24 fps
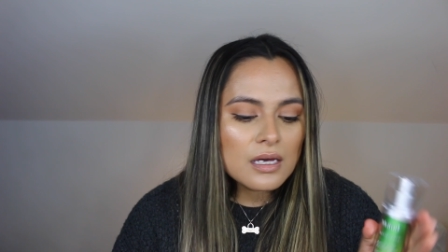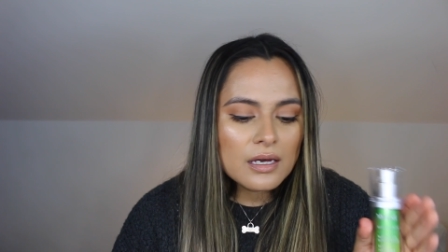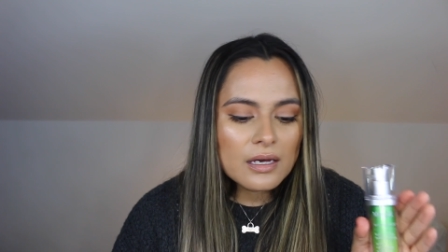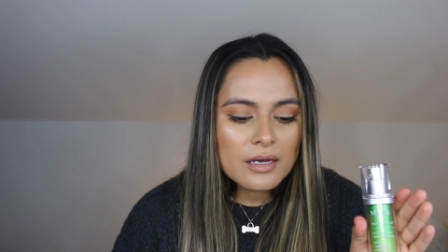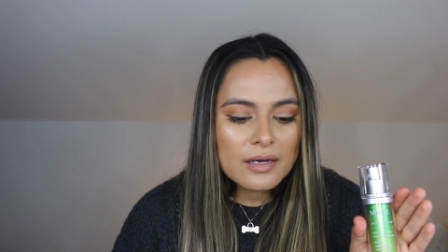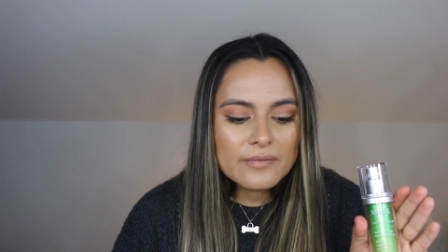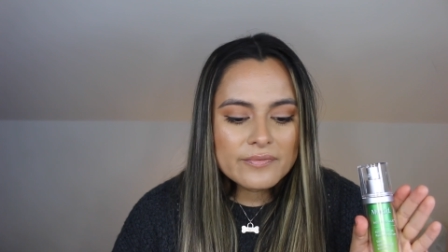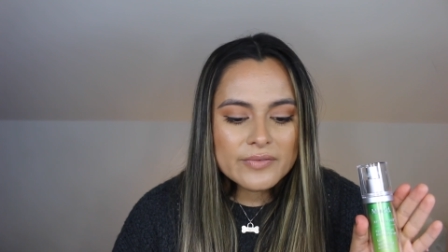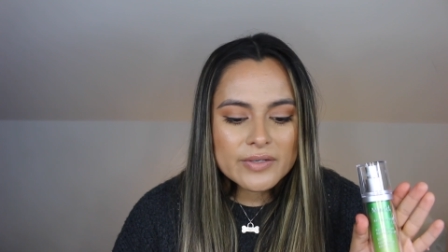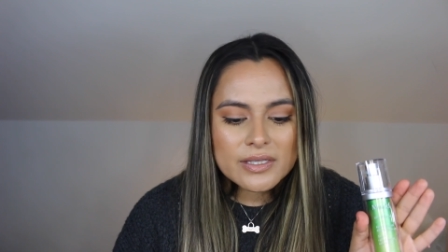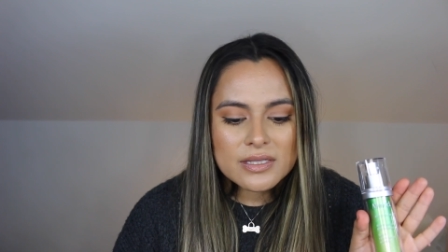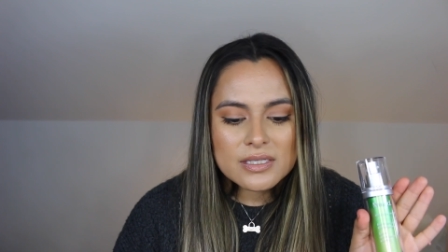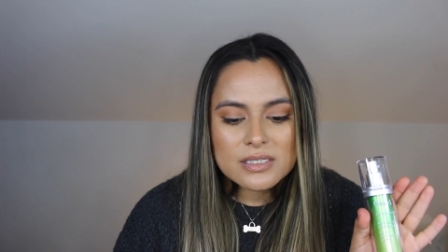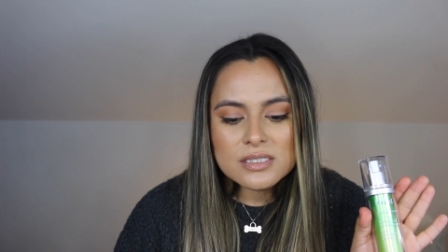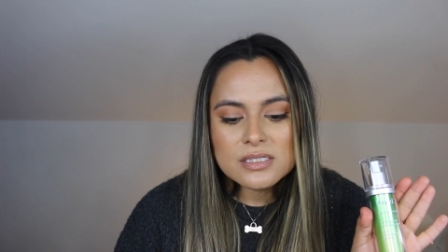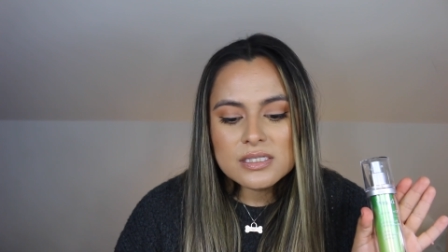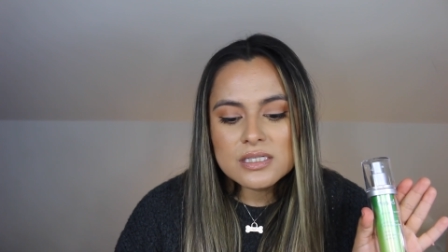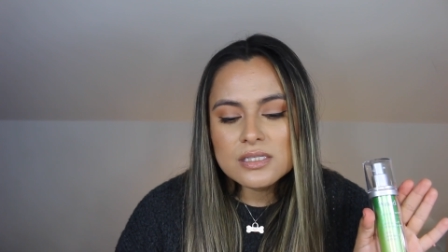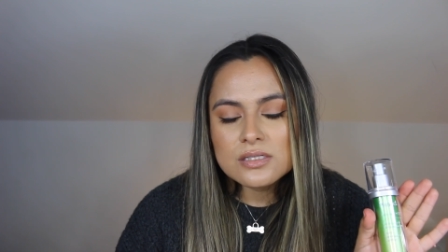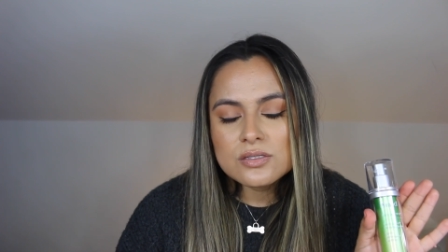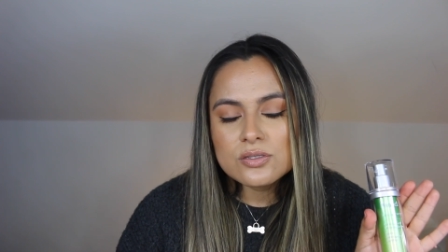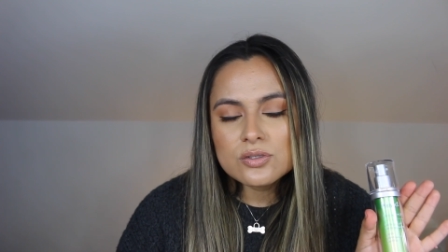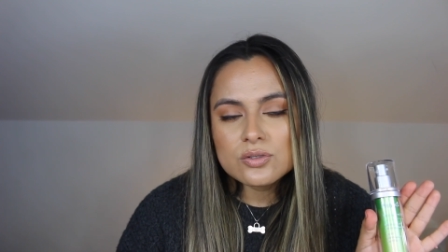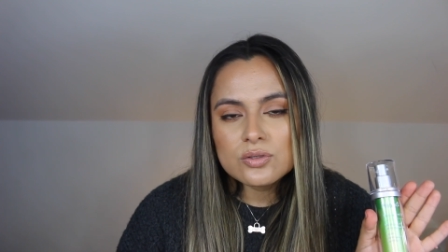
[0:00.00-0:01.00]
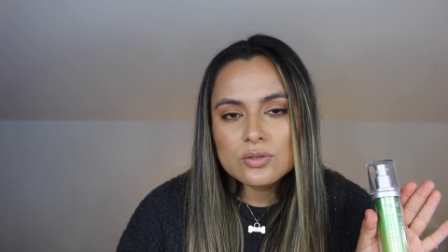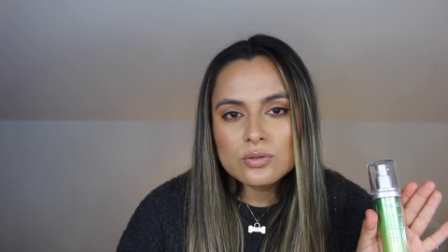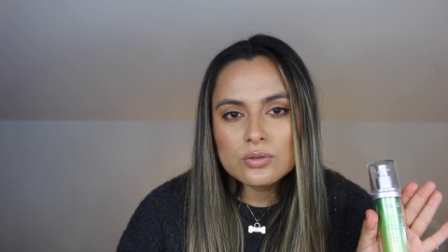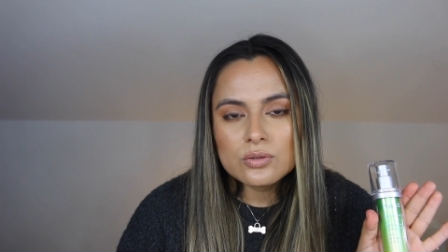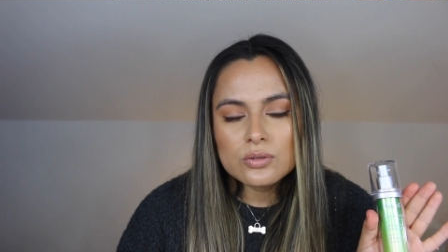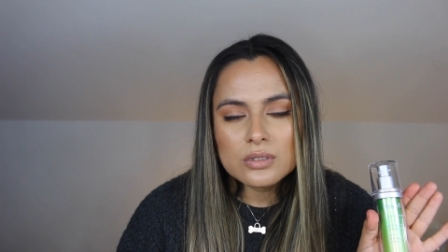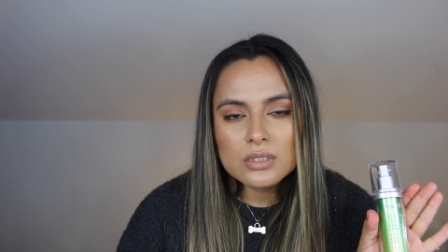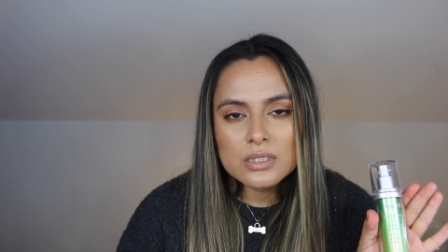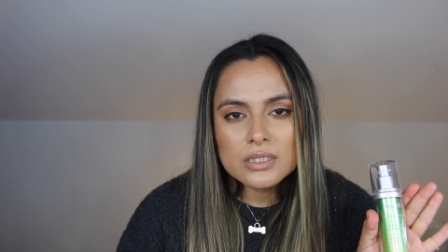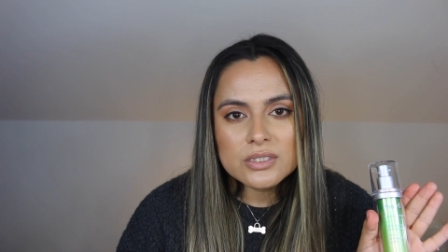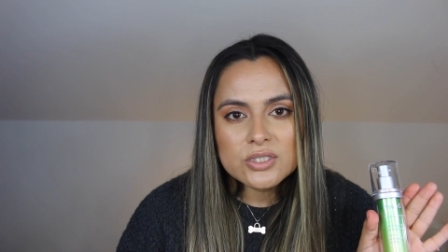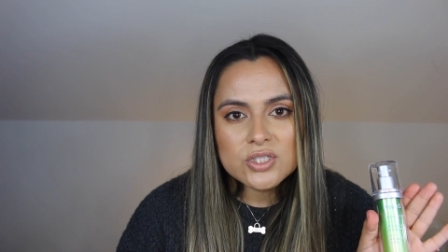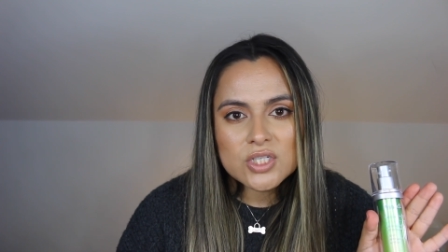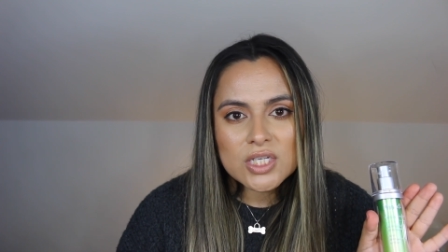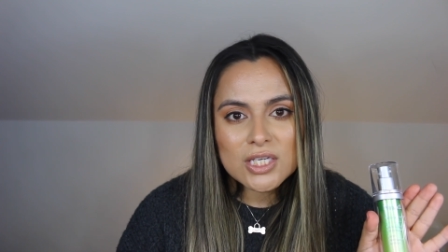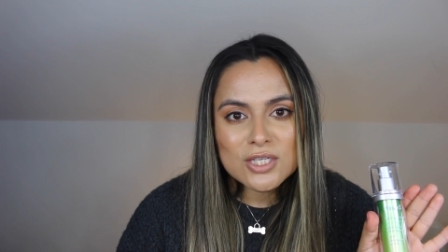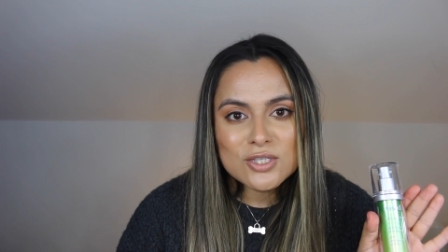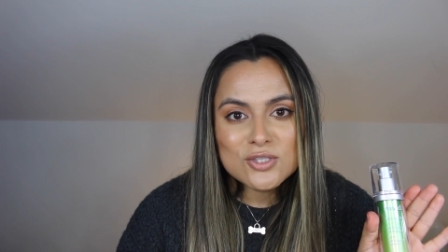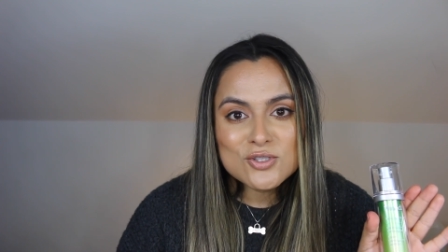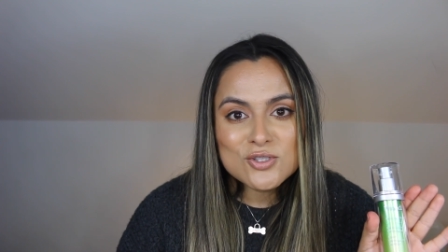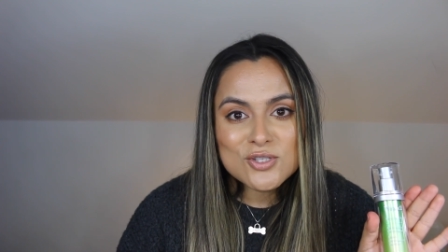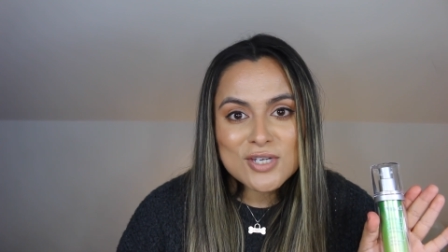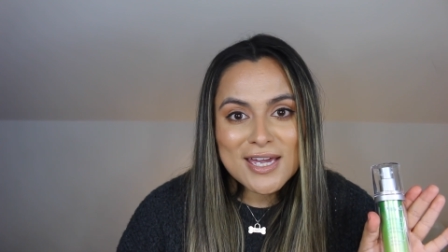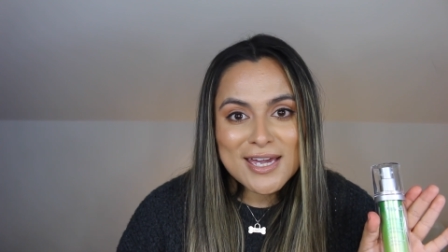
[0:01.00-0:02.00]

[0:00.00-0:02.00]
of the seasonal change,